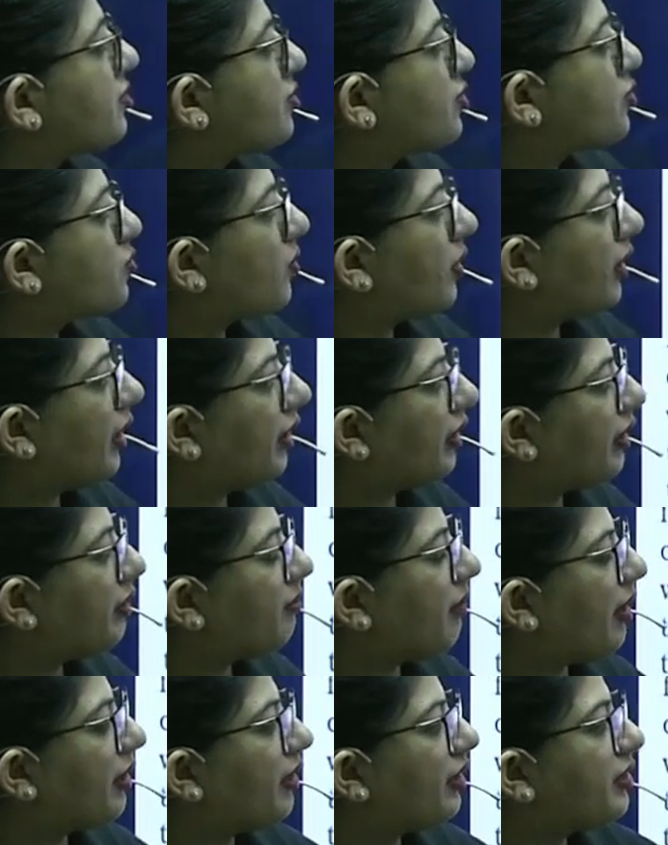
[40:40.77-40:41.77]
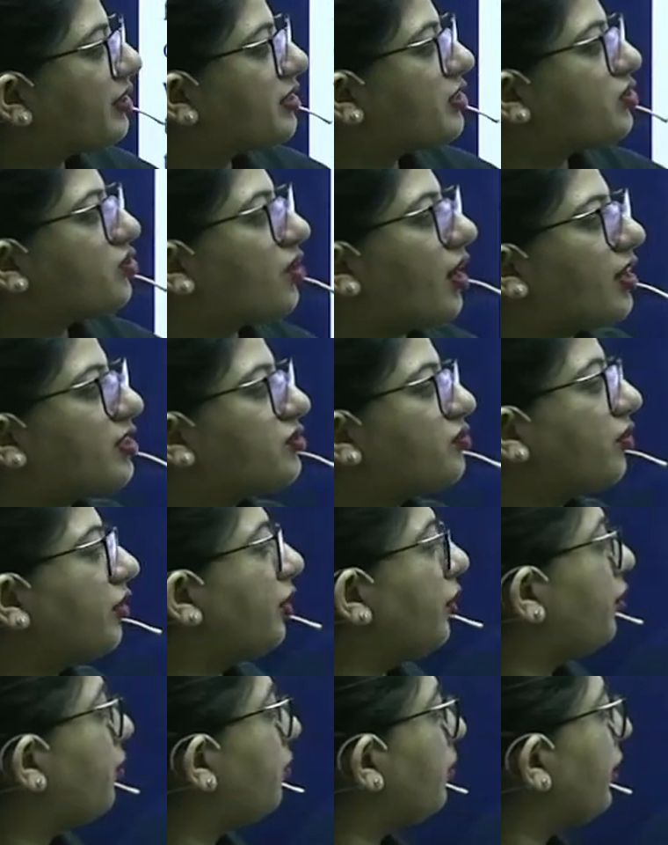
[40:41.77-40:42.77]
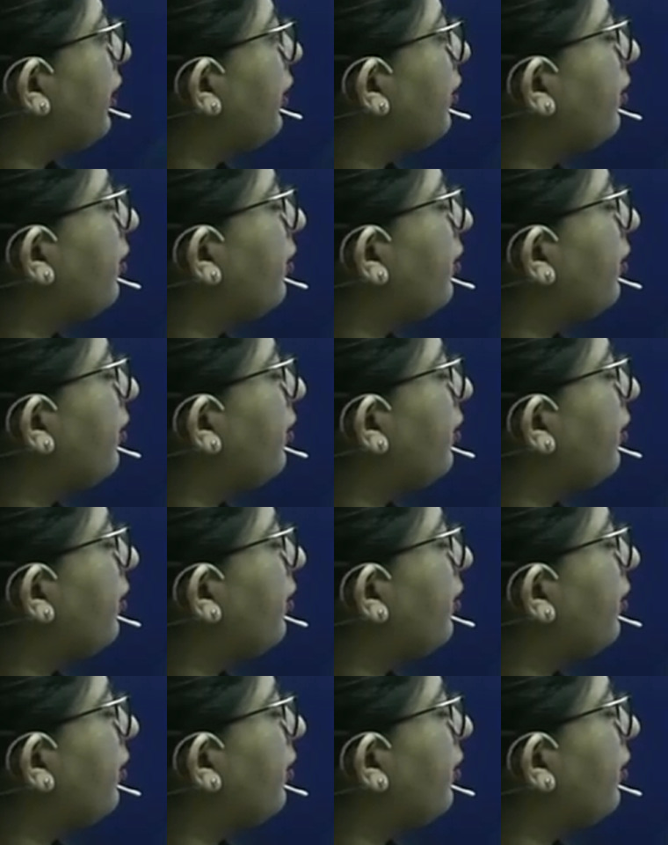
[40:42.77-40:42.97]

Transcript: to an antibiotic is transferred into E.